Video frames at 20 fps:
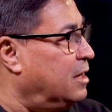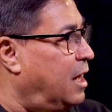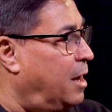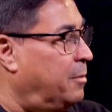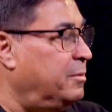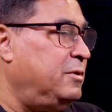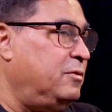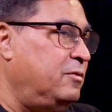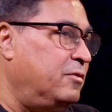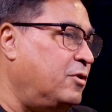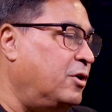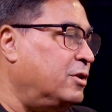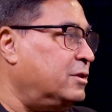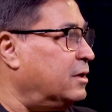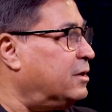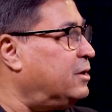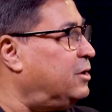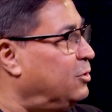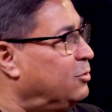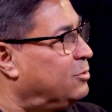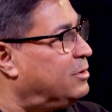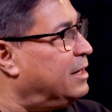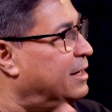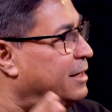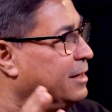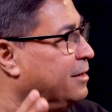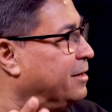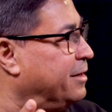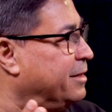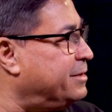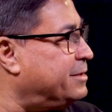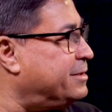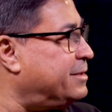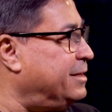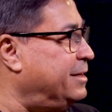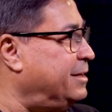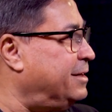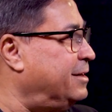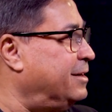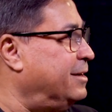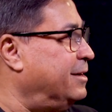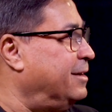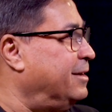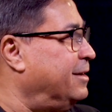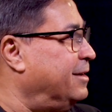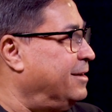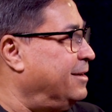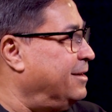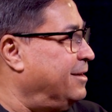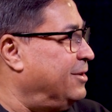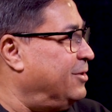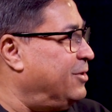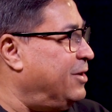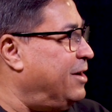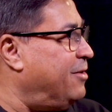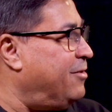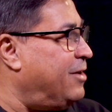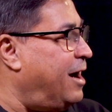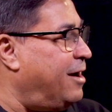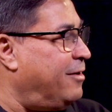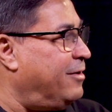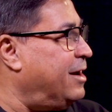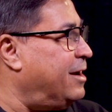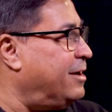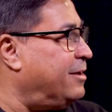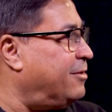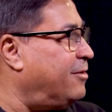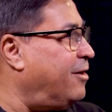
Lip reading: I mean, we've got the cute little girls, the Ariana